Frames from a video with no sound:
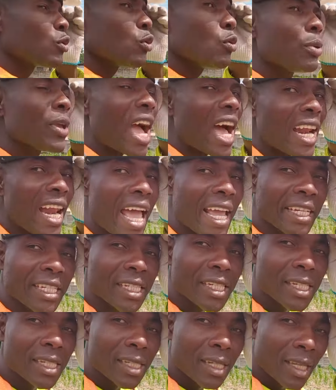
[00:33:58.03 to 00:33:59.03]
be aligned,
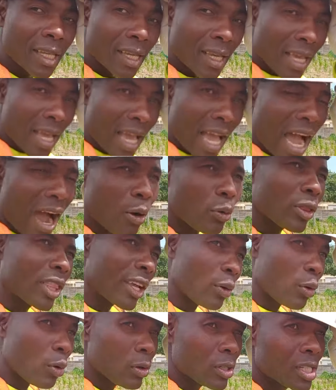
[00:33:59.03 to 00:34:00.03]
how the
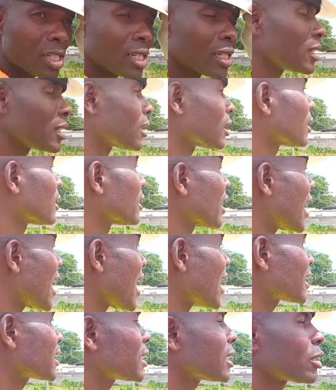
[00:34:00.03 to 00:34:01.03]

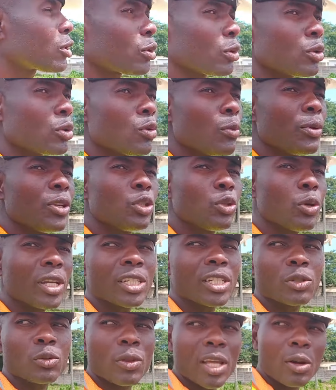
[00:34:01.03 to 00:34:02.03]
access road will be joined to
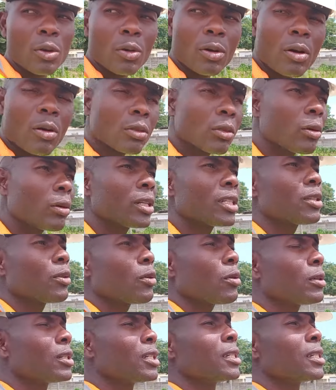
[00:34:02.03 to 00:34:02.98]
the local authority road.